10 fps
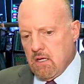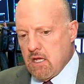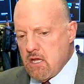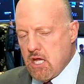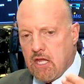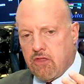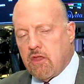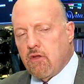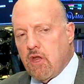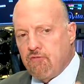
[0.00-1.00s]
you get
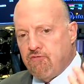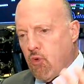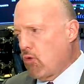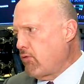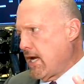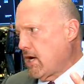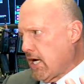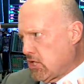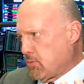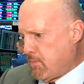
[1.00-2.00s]
in 4 rate
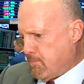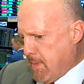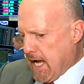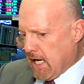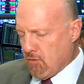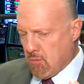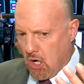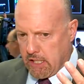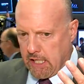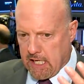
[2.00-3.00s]
hikes, Bank of
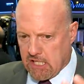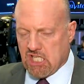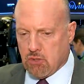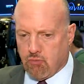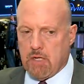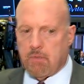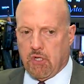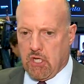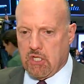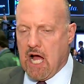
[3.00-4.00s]
America gets $3
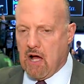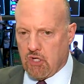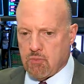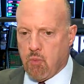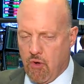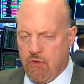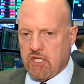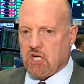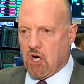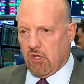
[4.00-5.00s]
billion more than
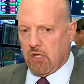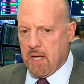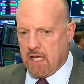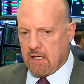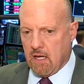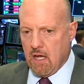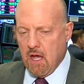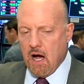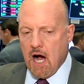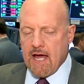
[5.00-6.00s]
it's currently making.
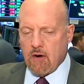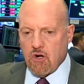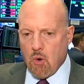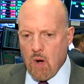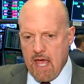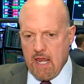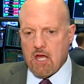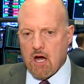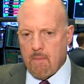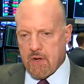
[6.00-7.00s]
I don't know any
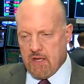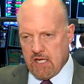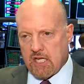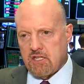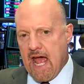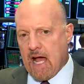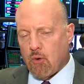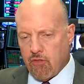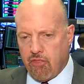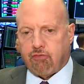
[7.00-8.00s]
company that can tack
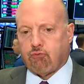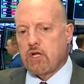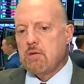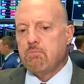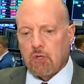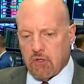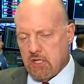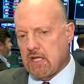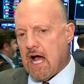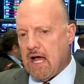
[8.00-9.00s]
on $3 billion